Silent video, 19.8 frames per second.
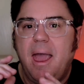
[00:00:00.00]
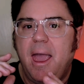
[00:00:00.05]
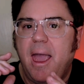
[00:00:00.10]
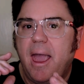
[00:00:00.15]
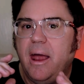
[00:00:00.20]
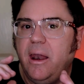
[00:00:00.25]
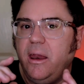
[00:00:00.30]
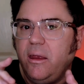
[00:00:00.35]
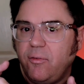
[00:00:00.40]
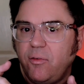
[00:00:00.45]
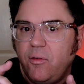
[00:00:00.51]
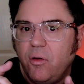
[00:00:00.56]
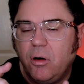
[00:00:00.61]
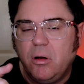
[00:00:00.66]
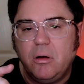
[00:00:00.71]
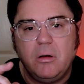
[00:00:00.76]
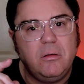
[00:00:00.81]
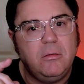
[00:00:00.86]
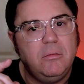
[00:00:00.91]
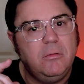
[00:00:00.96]
And if
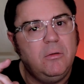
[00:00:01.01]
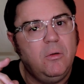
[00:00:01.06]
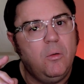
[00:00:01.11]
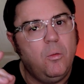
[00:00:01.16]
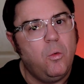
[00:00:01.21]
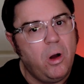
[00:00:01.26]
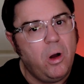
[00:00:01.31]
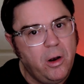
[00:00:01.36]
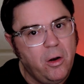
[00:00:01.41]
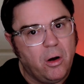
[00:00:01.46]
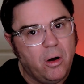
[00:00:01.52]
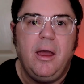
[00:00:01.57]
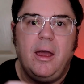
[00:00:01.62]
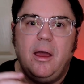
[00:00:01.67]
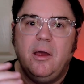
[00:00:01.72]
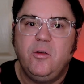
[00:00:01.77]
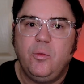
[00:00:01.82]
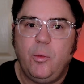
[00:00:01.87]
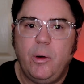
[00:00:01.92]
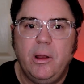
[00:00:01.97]
not, why not?
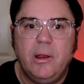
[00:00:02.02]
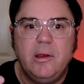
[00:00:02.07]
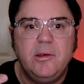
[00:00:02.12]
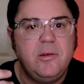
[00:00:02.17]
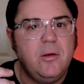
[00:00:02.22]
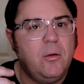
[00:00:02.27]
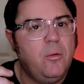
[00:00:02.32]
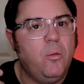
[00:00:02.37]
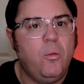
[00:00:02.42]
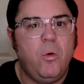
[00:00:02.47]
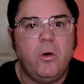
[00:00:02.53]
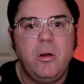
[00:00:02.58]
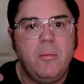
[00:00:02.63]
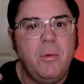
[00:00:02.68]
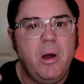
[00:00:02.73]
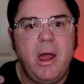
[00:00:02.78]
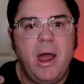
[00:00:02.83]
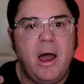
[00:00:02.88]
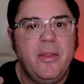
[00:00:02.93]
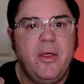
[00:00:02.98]
As well as, what are
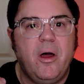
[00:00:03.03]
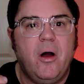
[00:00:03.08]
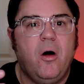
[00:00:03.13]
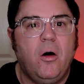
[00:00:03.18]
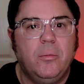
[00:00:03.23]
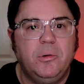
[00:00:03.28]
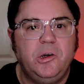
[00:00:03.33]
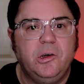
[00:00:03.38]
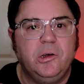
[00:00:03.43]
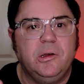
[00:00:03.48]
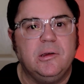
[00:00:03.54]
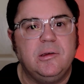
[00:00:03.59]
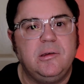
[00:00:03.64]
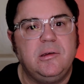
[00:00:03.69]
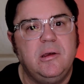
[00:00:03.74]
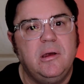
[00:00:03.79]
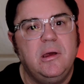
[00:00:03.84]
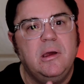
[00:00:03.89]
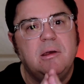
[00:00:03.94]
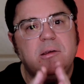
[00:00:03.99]
my other options?
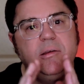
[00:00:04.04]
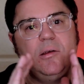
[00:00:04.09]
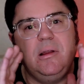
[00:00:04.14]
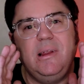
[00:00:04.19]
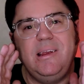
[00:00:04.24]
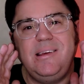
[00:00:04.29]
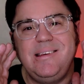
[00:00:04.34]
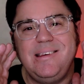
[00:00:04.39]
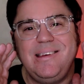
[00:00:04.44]
So let's